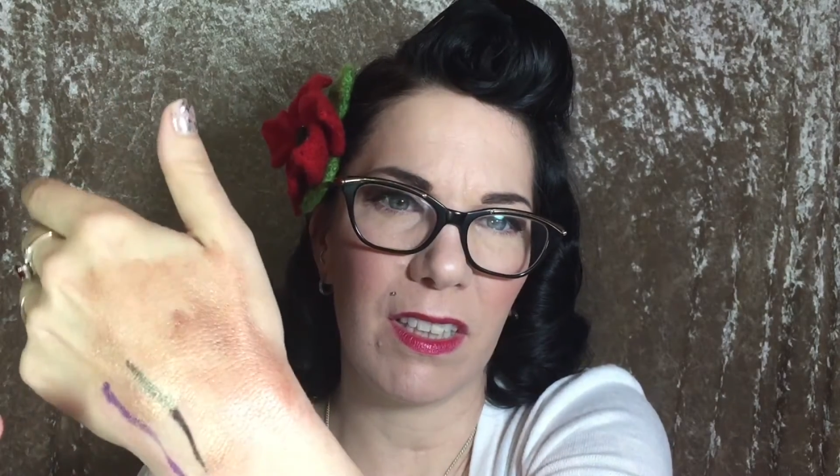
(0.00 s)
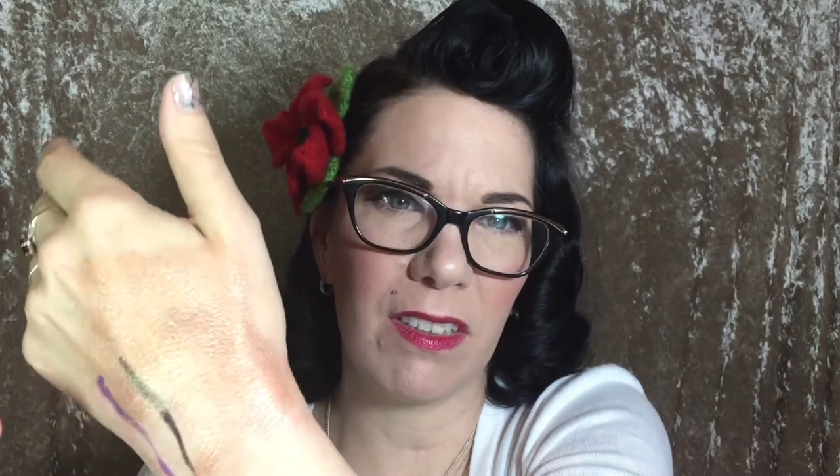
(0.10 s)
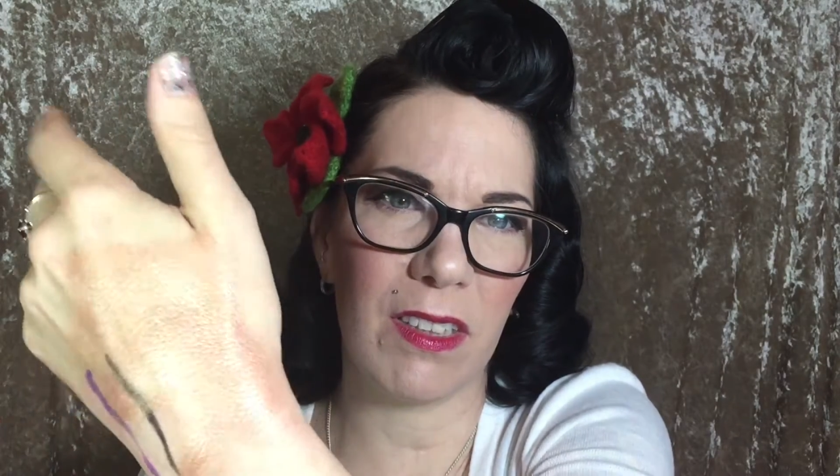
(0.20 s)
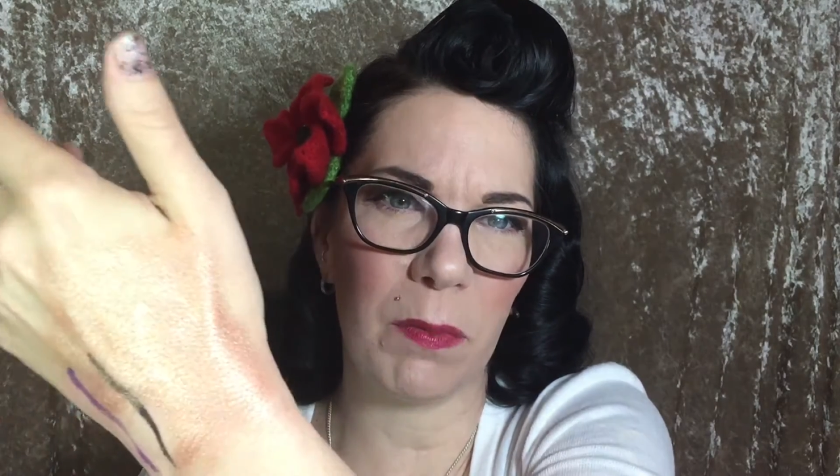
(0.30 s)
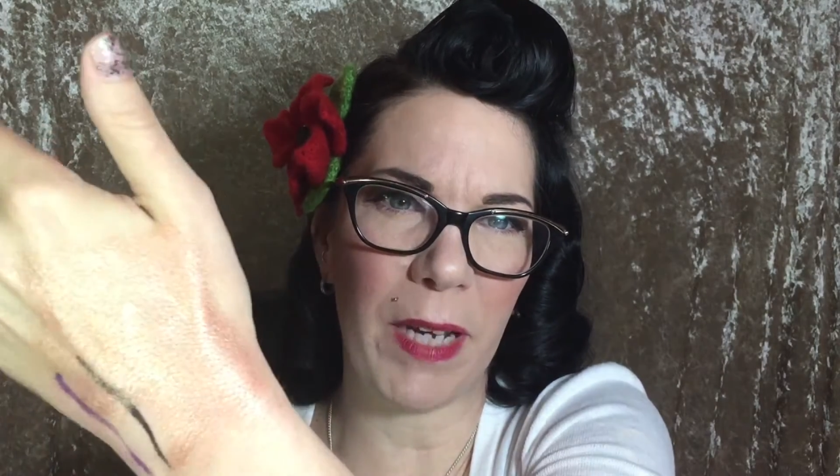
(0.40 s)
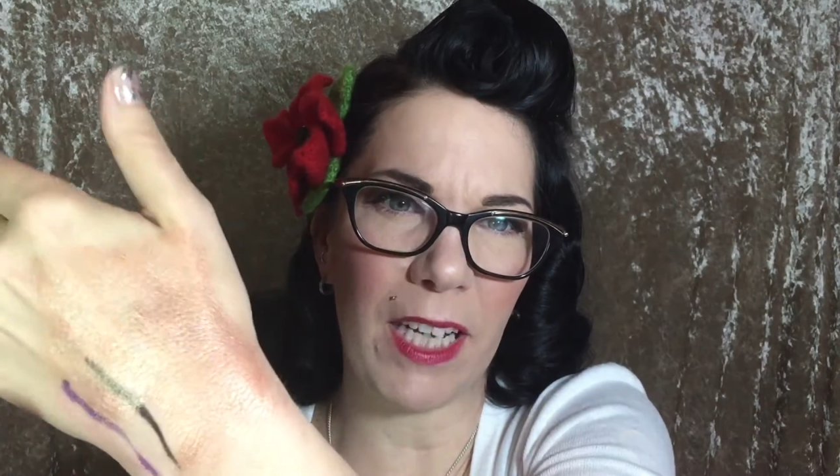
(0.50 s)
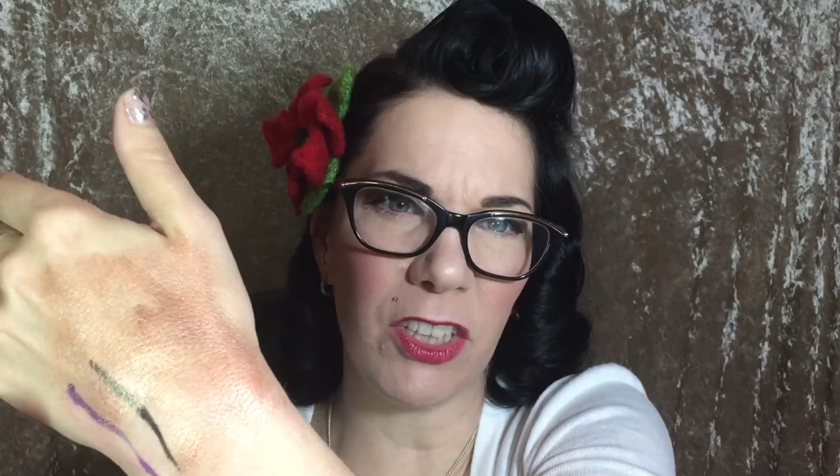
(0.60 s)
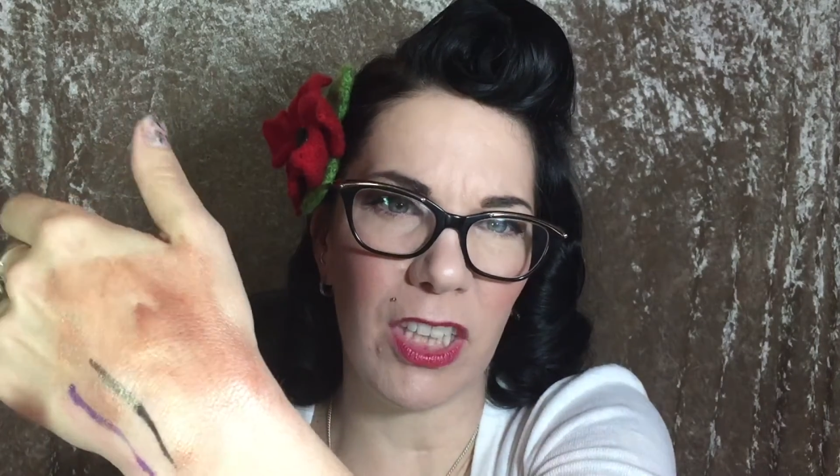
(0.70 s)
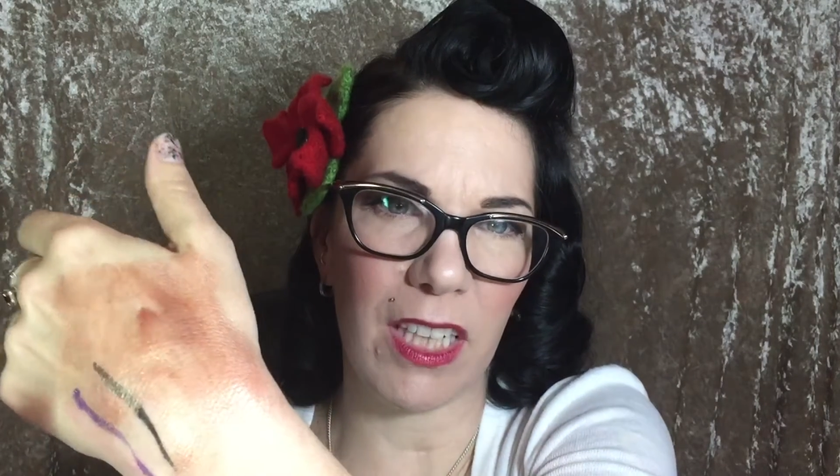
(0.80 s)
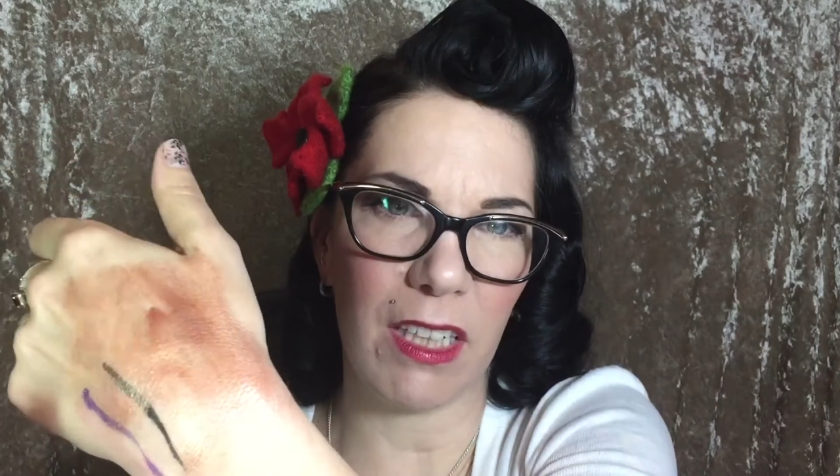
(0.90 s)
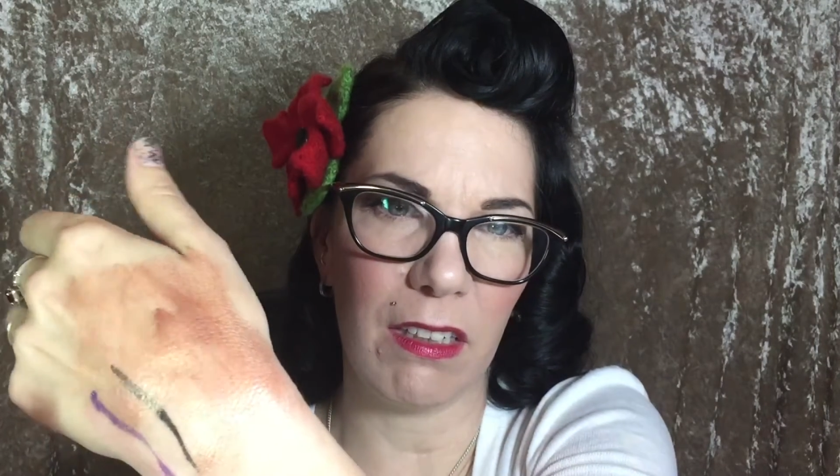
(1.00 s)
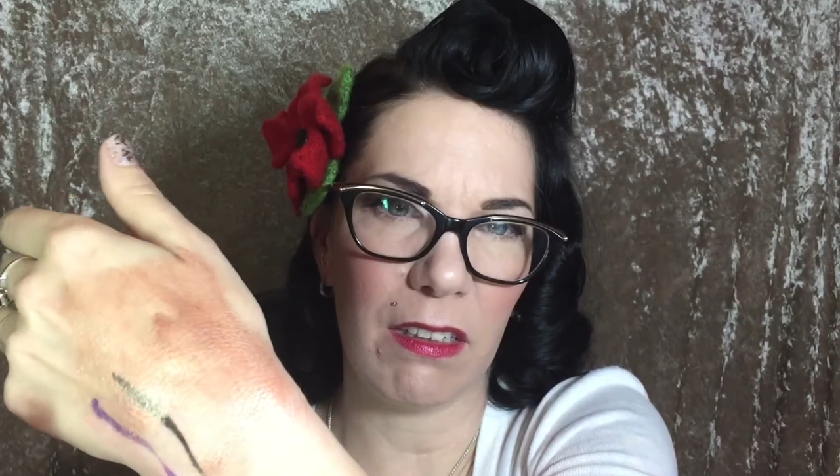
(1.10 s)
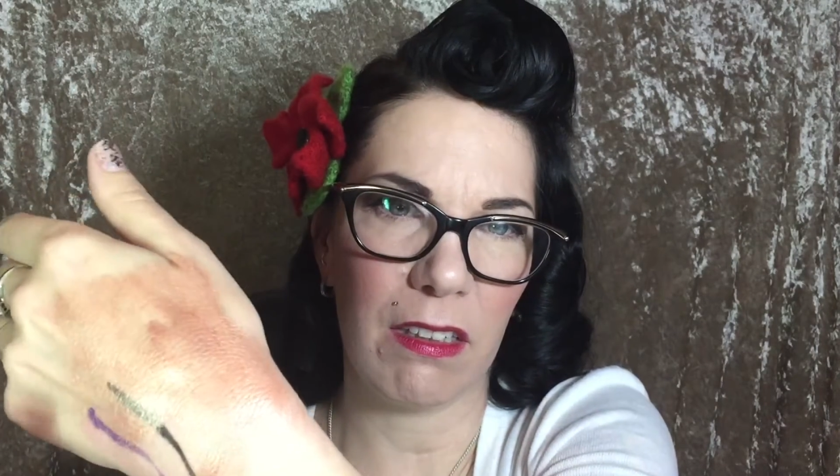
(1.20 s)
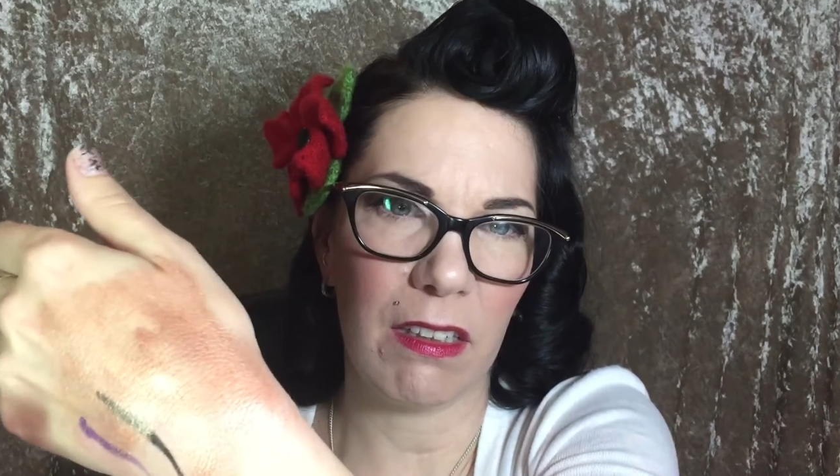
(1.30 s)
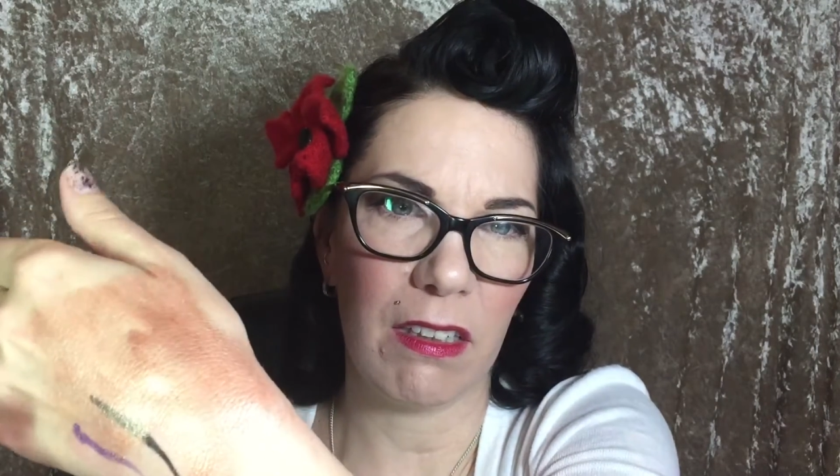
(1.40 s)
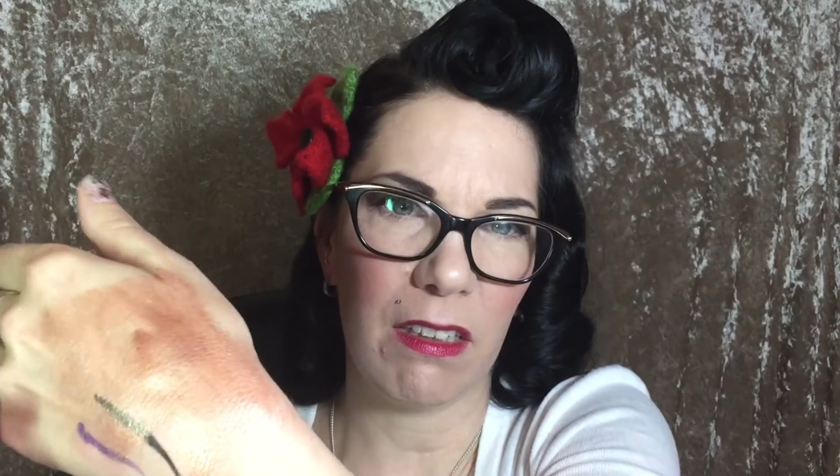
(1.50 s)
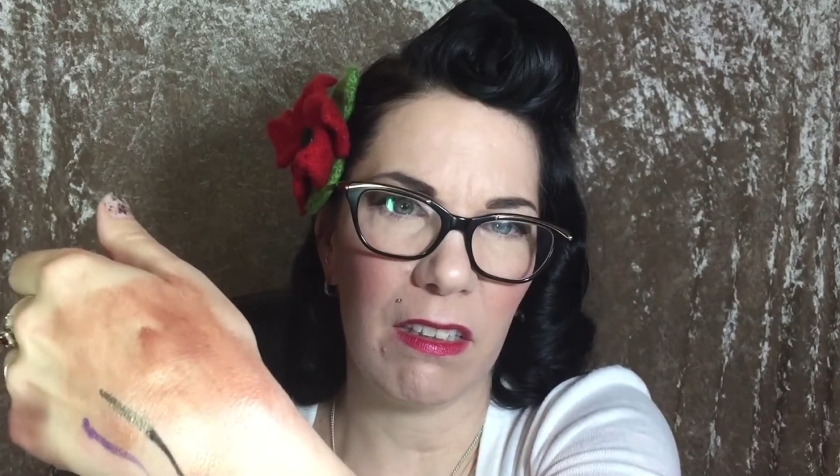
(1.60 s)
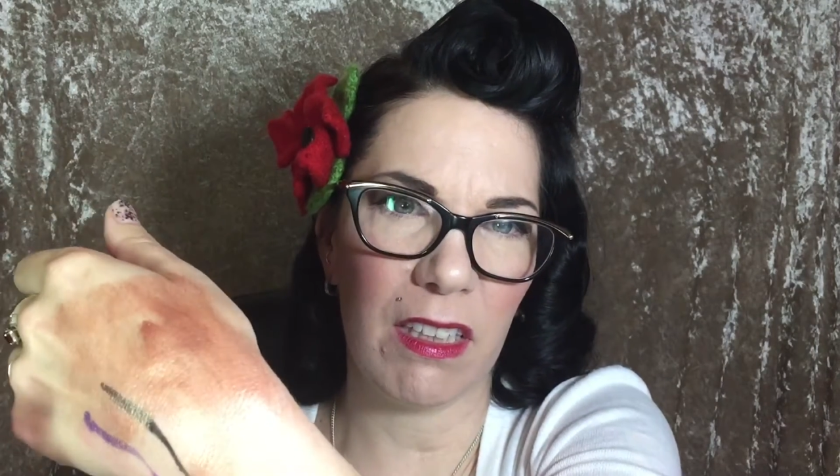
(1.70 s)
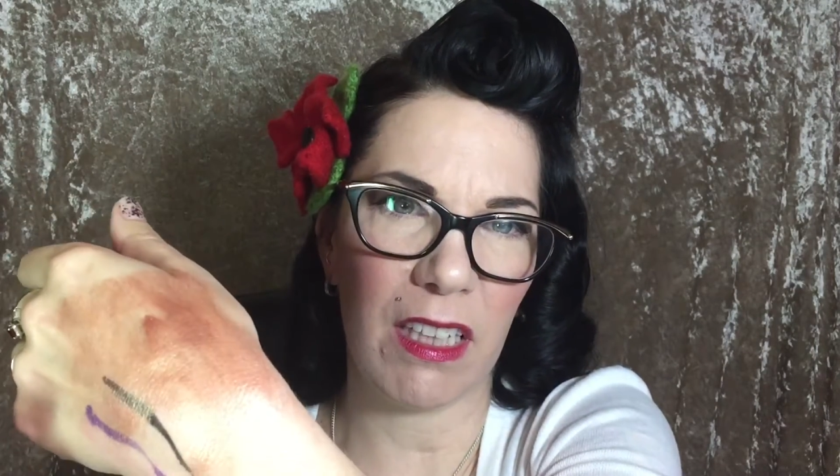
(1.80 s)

it's just patchy. Look